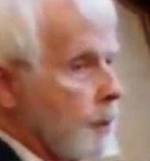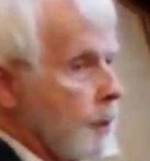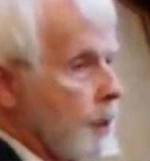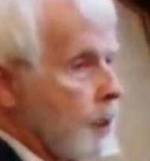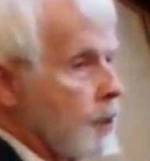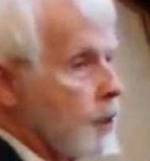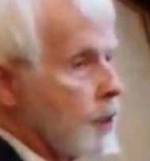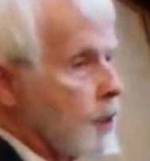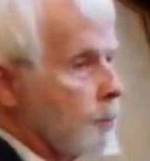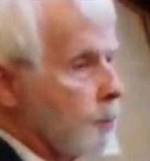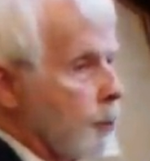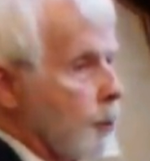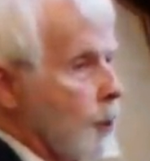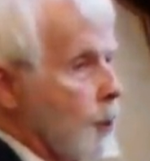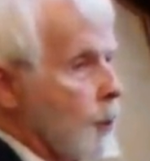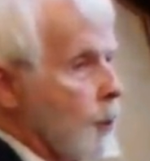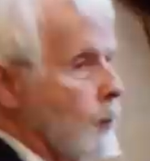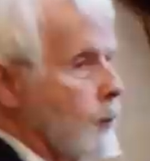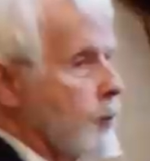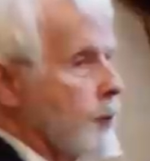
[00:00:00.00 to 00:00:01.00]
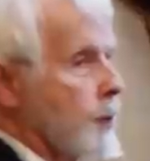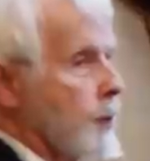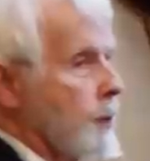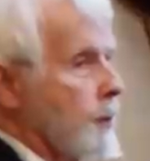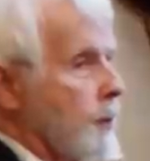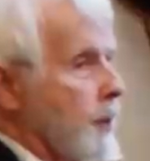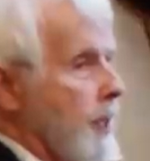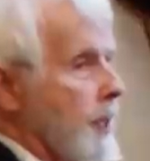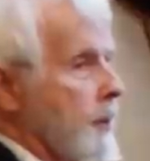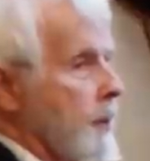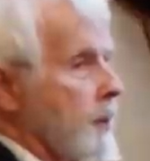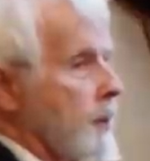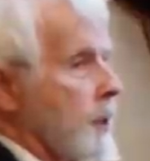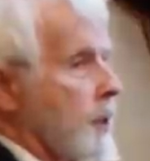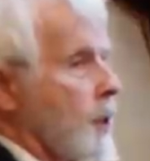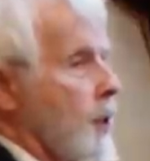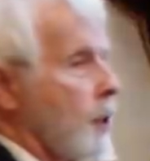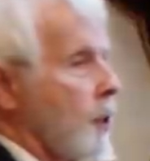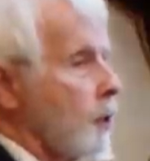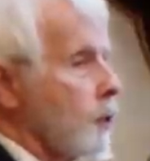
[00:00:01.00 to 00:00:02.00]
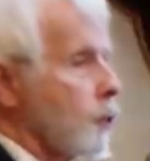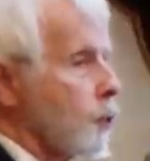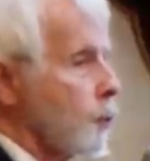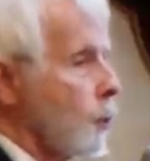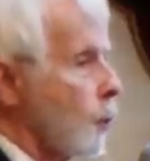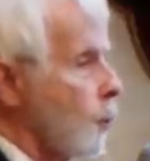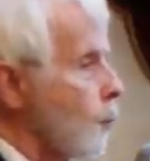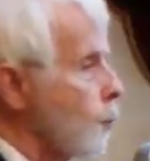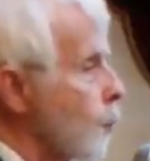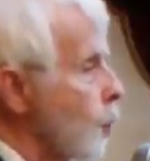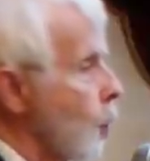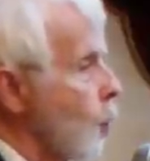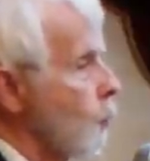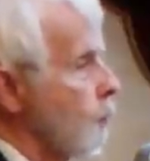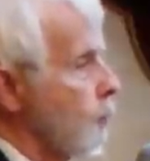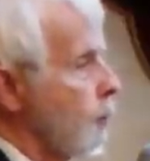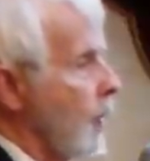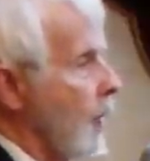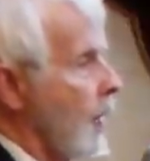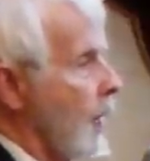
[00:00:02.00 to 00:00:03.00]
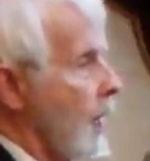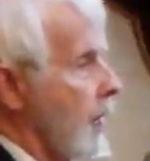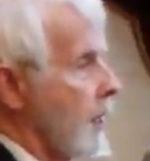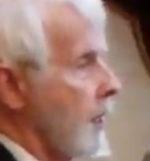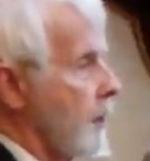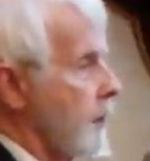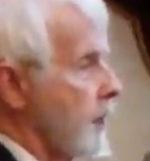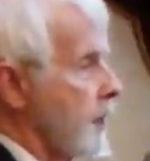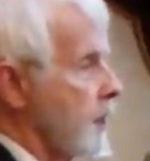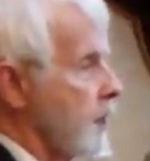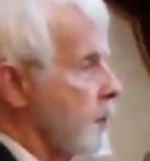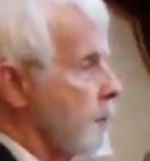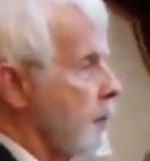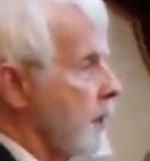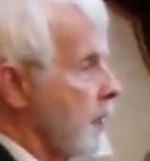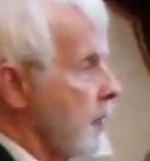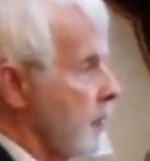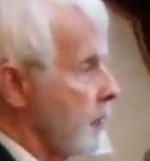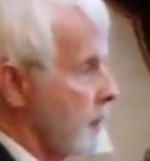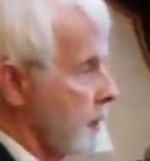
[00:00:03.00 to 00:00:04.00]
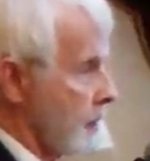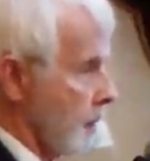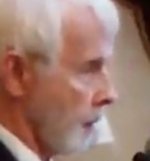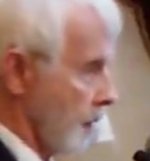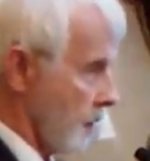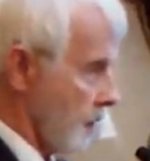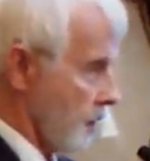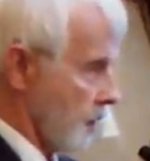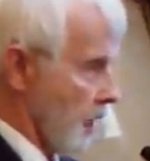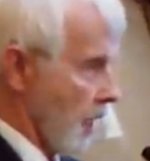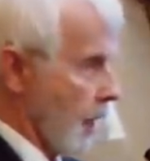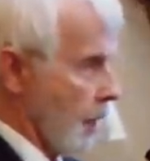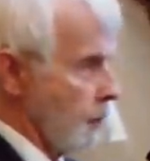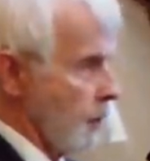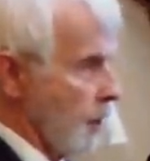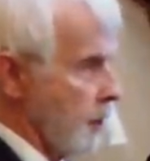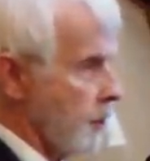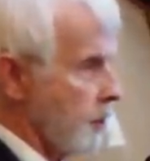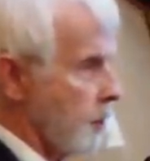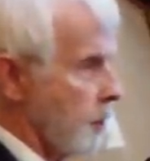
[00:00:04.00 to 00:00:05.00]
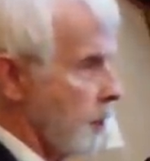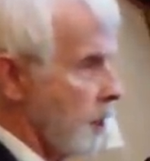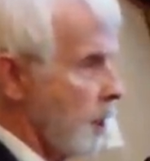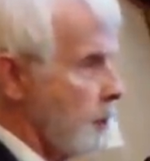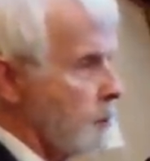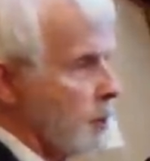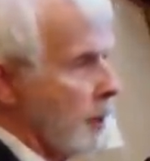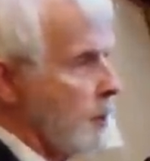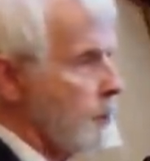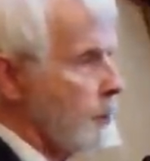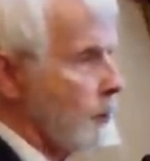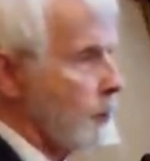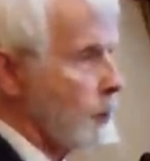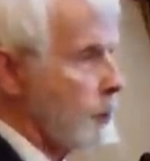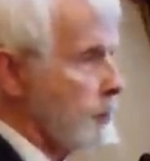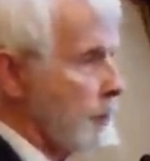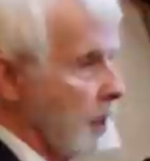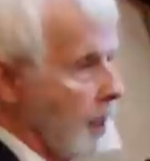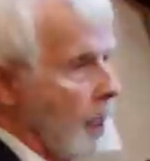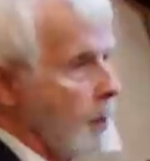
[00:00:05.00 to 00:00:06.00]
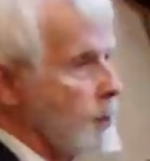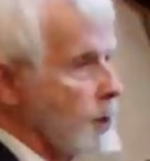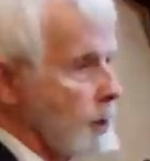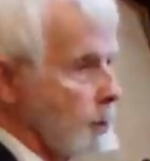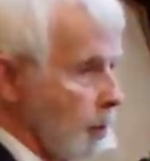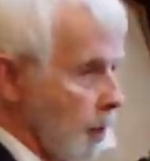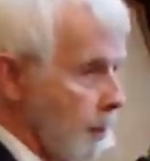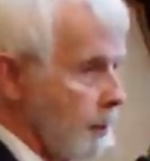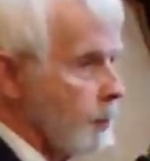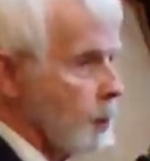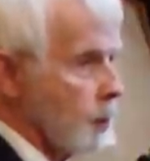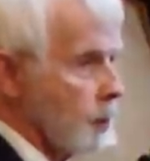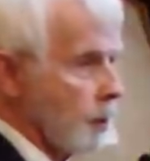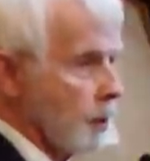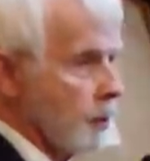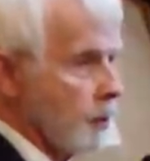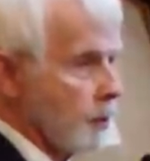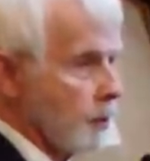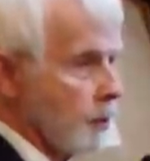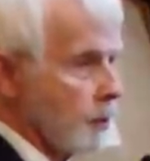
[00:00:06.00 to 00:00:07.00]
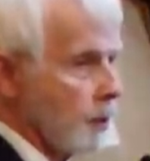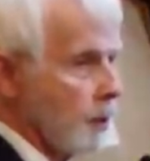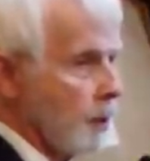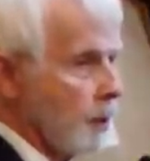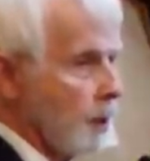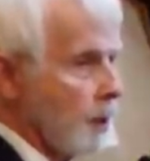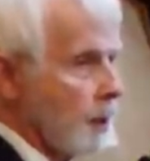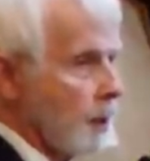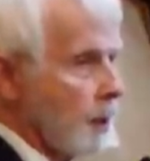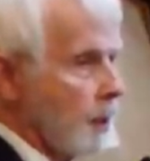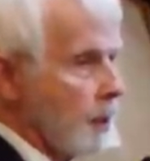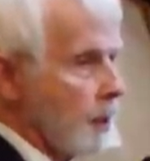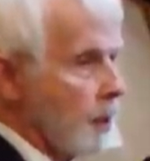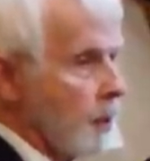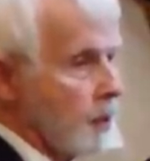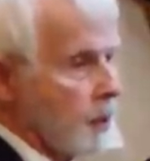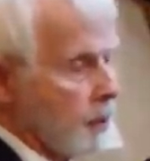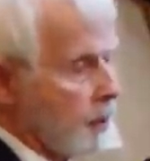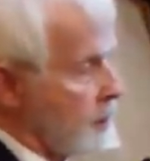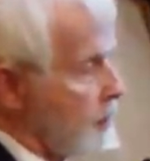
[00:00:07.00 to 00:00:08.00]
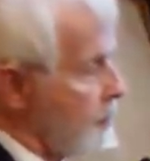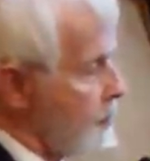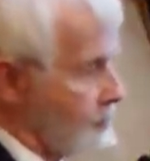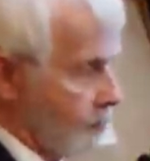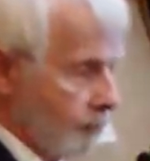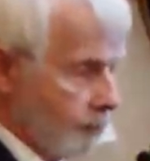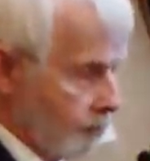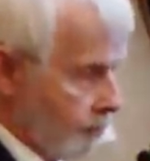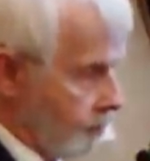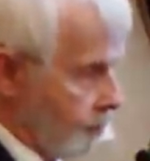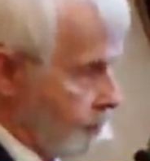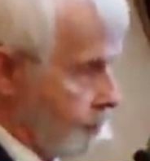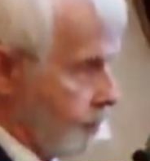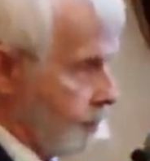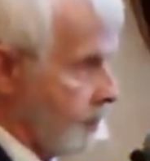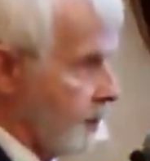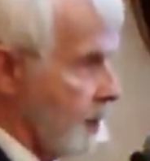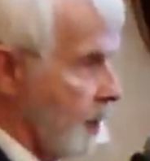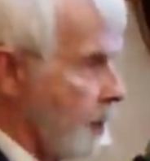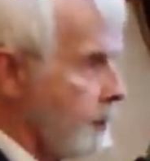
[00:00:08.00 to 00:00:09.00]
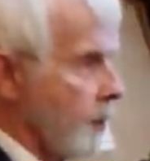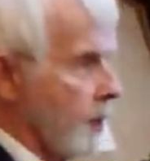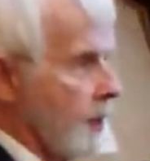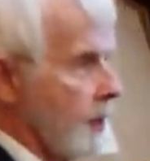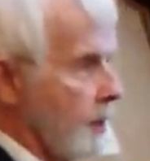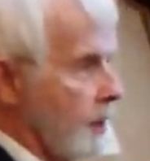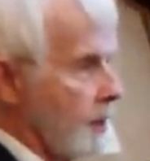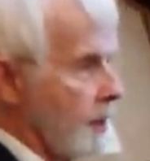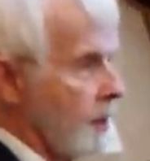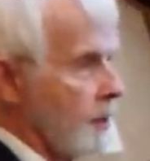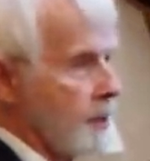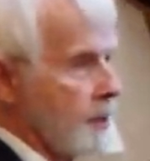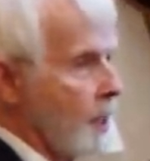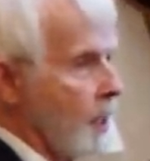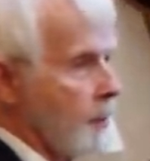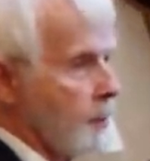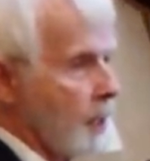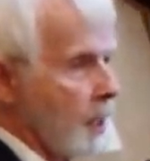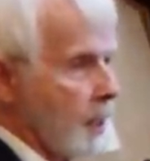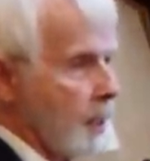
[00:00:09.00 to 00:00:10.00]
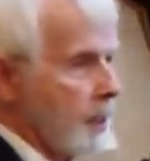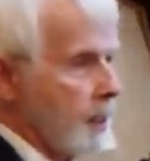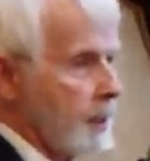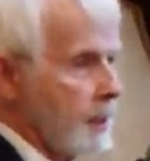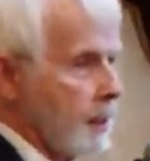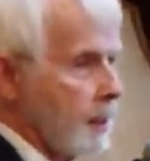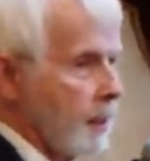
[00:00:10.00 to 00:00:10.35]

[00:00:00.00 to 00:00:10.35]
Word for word: It just proves that the cultural roadblock that has been established to keep people from being able to believe in Genesis is Nothing. It's not right.